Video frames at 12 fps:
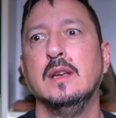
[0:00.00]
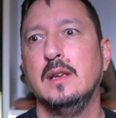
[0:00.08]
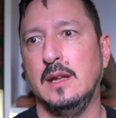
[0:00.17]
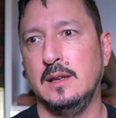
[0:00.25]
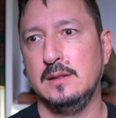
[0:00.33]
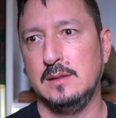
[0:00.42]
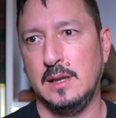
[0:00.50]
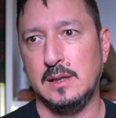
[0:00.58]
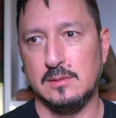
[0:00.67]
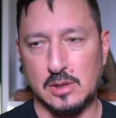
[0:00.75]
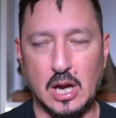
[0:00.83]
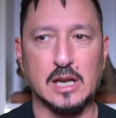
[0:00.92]
and,
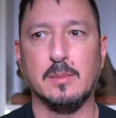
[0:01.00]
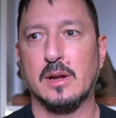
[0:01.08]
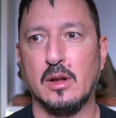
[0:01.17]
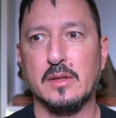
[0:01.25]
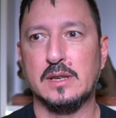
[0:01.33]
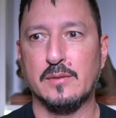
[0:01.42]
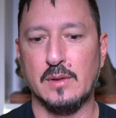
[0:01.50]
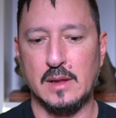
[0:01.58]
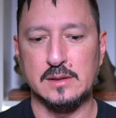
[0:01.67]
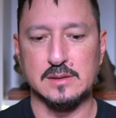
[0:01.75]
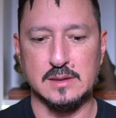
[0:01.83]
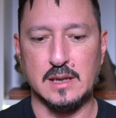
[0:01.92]
and talked about all the different
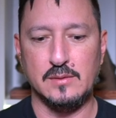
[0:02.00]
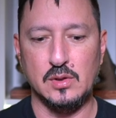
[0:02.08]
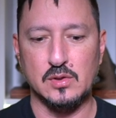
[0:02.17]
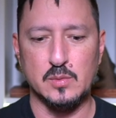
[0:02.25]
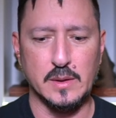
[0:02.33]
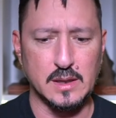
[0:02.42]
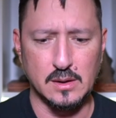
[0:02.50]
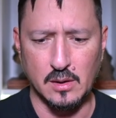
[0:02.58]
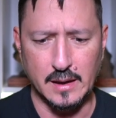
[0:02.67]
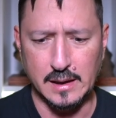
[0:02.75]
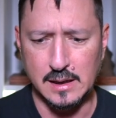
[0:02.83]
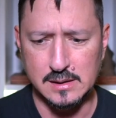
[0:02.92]
lenses that I've used with it and all
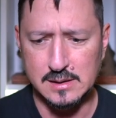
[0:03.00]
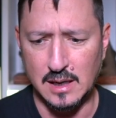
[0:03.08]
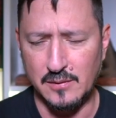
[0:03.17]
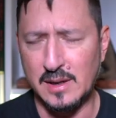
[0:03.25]
that kind of stuff.